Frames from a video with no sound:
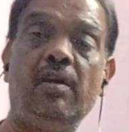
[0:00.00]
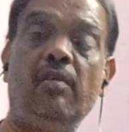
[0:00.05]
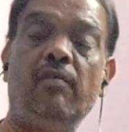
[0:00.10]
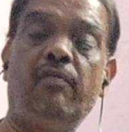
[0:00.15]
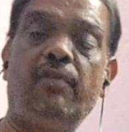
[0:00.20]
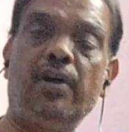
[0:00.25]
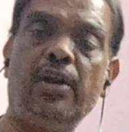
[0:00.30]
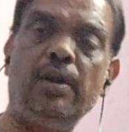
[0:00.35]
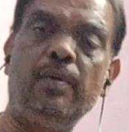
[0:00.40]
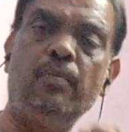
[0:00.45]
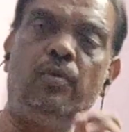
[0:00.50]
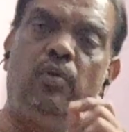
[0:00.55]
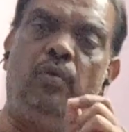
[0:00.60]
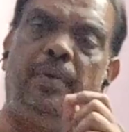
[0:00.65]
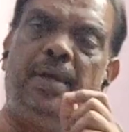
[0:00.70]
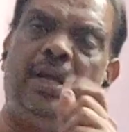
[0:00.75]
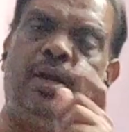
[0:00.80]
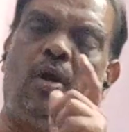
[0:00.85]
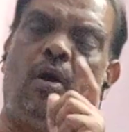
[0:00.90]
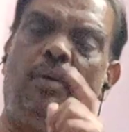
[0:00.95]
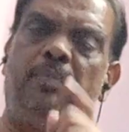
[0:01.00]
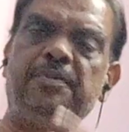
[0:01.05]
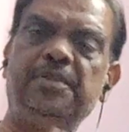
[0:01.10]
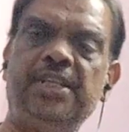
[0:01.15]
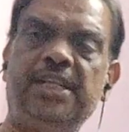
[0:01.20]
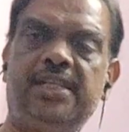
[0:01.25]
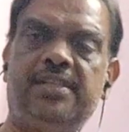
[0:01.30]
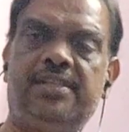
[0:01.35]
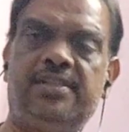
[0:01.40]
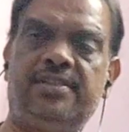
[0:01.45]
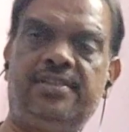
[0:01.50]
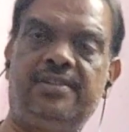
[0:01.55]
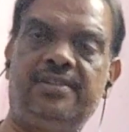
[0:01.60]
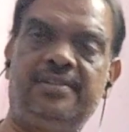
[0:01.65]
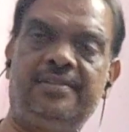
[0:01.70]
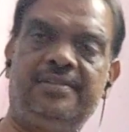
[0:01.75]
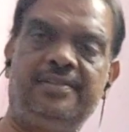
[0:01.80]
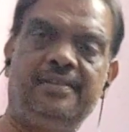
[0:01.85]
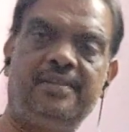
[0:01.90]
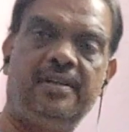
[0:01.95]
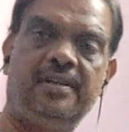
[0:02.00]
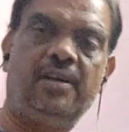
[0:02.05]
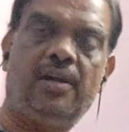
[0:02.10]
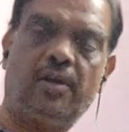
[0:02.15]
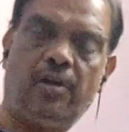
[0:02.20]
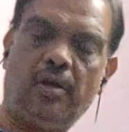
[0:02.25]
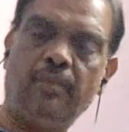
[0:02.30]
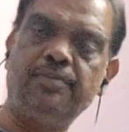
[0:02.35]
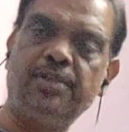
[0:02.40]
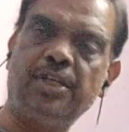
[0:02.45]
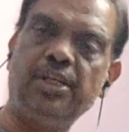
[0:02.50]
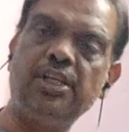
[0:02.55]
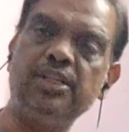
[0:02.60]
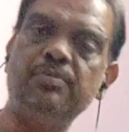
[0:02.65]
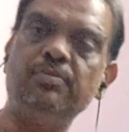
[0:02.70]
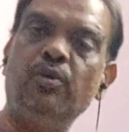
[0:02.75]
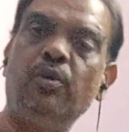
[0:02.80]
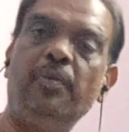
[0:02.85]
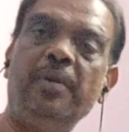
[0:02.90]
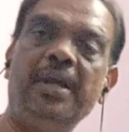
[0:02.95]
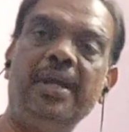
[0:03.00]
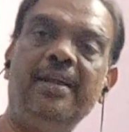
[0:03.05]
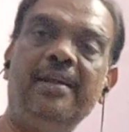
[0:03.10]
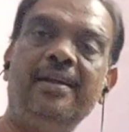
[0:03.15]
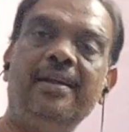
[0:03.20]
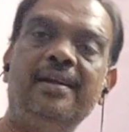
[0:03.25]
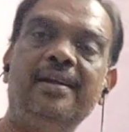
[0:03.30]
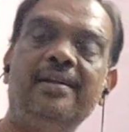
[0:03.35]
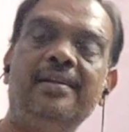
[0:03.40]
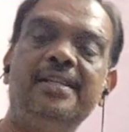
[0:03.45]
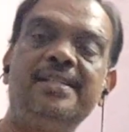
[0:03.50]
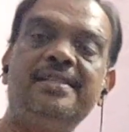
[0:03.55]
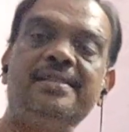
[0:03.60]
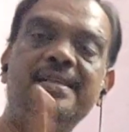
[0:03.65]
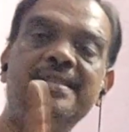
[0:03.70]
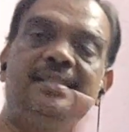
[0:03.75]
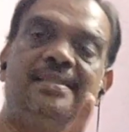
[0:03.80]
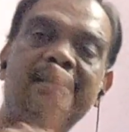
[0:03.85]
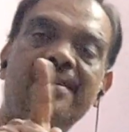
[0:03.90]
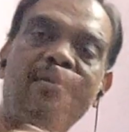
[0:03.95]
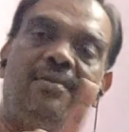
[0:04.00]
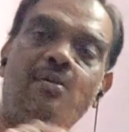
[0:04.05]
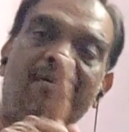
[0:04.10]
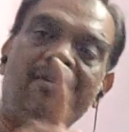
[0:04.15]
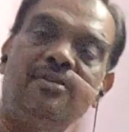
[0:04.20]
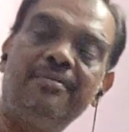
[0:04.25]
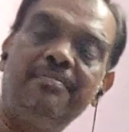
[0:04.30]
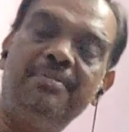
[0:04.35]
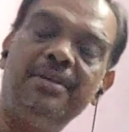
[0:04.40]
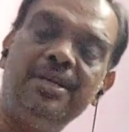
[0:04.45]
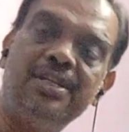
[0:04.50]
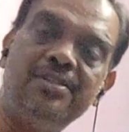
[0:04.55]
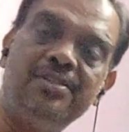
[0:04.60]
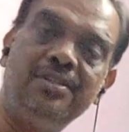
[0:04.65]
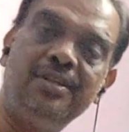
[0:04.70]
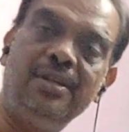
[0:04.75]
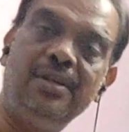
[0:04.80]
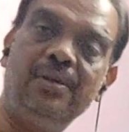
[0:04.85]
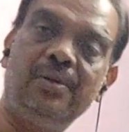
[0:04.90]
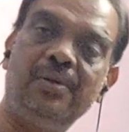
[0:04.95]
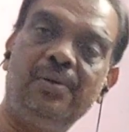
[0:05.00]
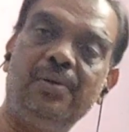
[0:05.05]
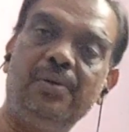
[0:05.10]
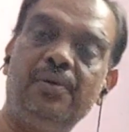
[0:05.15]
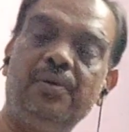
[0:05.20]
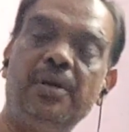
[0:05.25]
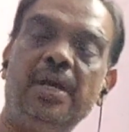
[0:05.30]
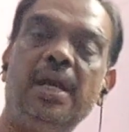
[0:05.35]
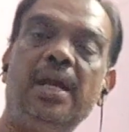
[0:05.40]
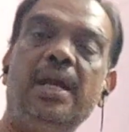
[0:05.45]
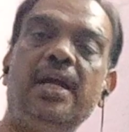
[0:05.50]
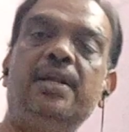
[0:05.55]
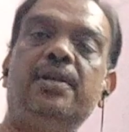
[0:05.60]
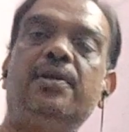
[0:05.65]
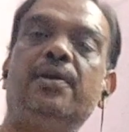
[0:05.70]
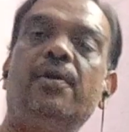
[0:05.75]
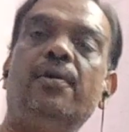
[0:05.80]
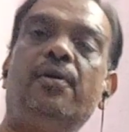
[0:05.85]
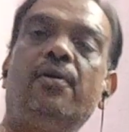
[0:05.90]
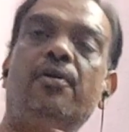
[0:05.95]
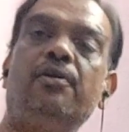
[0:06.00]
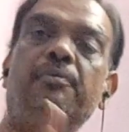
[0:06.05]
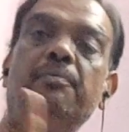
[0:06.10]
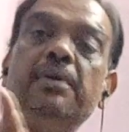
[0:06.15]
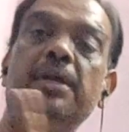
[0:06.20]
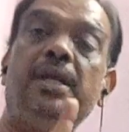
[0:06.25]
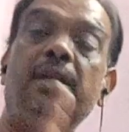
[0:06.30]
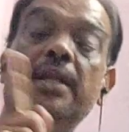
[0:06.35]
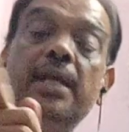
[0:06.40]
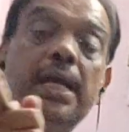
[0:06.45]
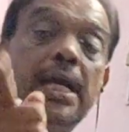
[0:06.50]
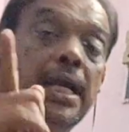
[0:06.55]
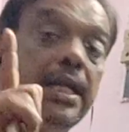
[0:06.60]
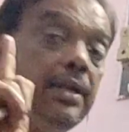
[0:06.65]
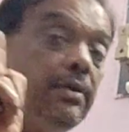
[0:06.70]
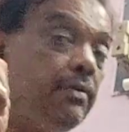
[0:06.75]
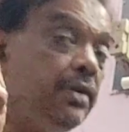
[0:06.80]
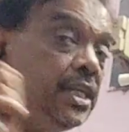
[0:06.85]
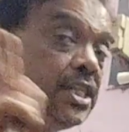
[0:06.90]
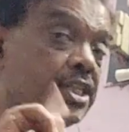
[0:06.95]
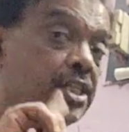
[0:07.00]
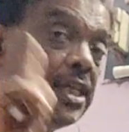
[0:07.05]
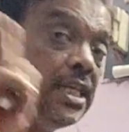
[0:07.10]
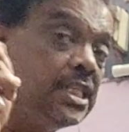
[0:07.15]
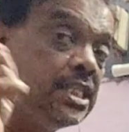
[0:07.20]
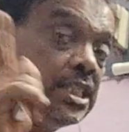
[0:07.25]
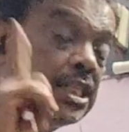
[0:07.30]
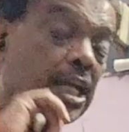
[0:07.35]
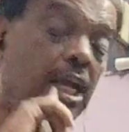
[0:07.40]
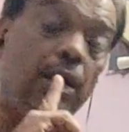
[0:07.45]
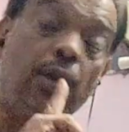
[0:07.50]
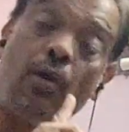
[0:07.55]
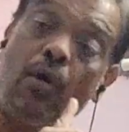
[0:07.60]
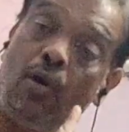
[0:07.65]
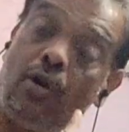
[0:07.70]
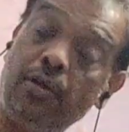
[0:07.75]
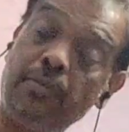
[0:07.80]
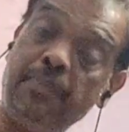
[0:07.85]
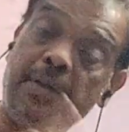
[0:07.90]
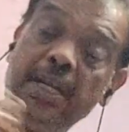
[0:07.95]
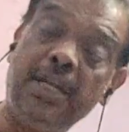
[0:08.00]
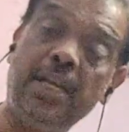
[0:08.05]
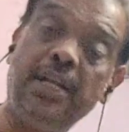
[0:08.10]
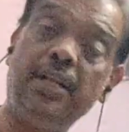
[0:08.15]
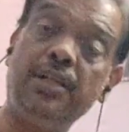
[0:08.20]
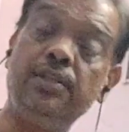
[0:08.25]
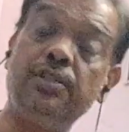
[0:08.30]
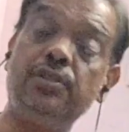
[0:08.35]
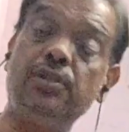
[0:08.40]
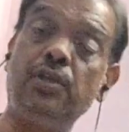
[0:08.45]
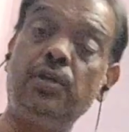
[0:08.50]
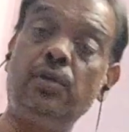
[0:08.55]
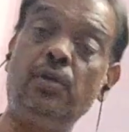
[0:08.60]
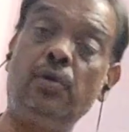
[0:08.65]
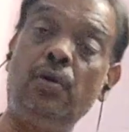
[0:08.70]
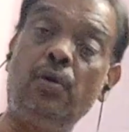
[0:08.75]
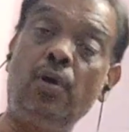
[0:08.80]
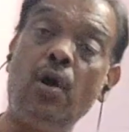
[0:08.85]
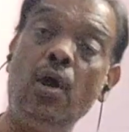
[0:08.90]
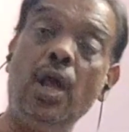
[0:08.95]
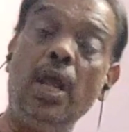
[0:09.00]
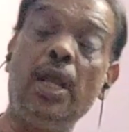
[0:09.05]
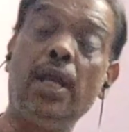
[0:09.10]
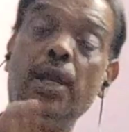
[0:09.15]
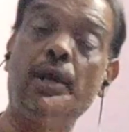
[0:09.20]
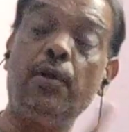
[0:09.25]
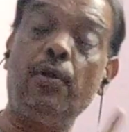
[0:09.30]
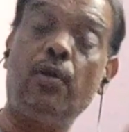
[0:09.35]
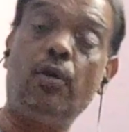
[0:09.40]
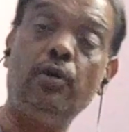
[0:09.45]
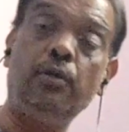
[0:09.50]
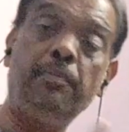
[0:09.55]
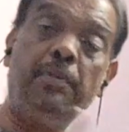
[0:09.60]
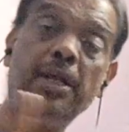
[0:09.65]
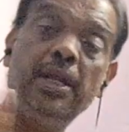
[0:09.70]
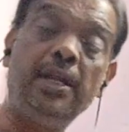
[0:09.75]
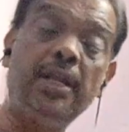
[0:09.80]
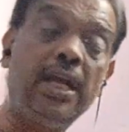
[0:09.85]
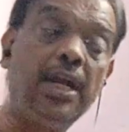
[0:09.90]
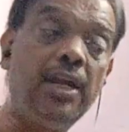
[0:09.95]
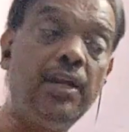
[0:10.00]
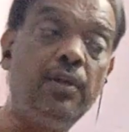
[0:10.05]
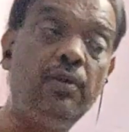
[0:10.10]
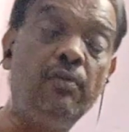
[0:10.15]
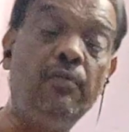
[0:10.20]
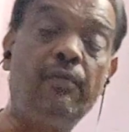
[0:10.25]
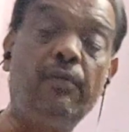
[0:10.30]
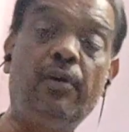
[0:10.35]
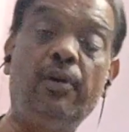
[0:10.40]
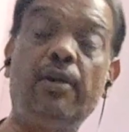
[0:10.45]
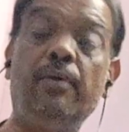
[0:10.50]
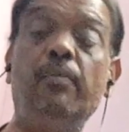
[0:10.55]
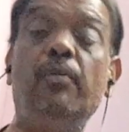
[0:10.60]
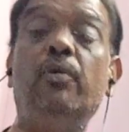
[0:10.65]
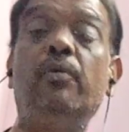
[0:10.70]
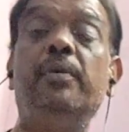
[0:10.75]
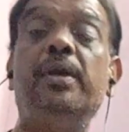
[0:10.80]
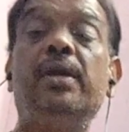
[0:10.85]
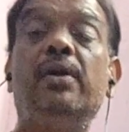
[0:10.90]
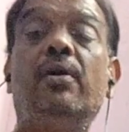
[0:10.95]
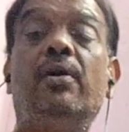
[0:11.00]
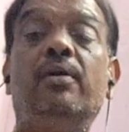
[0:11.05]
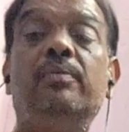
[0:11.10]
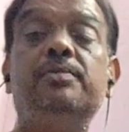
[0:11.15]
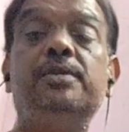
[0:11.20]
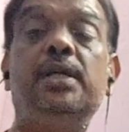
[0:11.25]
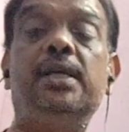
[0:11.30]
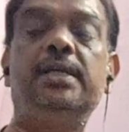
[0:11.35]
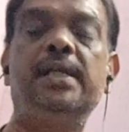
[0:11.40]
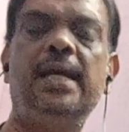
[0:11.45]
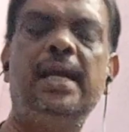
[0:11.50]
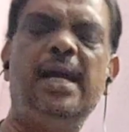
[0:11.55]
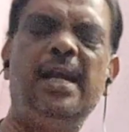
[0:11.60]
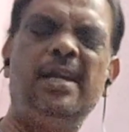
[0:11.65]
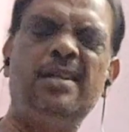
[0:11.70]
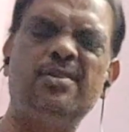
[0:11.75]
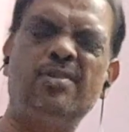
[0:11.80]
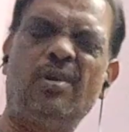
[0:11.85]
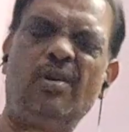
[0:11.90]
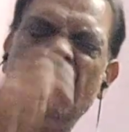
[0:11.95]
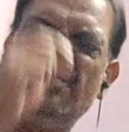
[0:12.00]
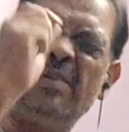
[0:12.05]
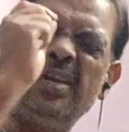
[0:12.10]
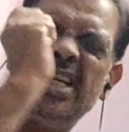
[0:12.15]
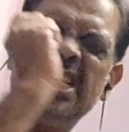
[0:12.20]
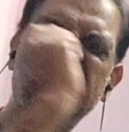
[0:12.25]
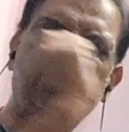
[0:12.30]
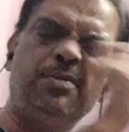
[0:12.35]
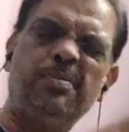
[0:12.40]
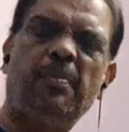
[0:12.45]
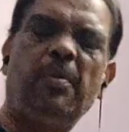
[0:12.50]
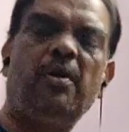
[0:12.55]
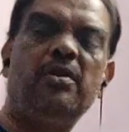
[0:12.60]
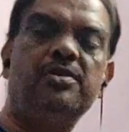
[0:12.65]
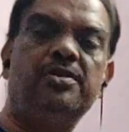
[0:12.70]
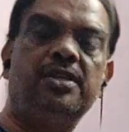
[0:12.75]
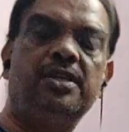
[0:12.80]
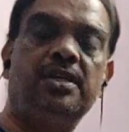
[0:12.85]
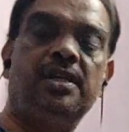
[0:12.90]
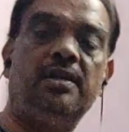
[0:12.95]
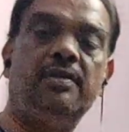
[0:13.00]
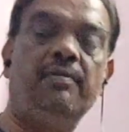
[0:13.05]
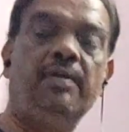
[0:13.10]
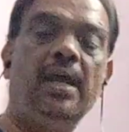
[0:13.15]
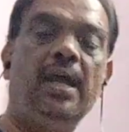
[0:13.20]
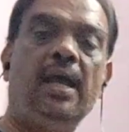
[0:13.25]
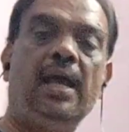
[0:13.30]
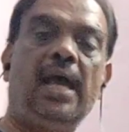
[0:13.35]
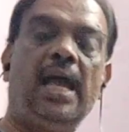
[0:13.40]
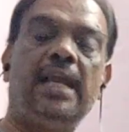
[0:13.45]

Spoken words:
For a moving object, an object is moving, distance cannot be zero, it cannot be negative. Distance cannot be zero, cannot be negative for a moving object. It is always positive.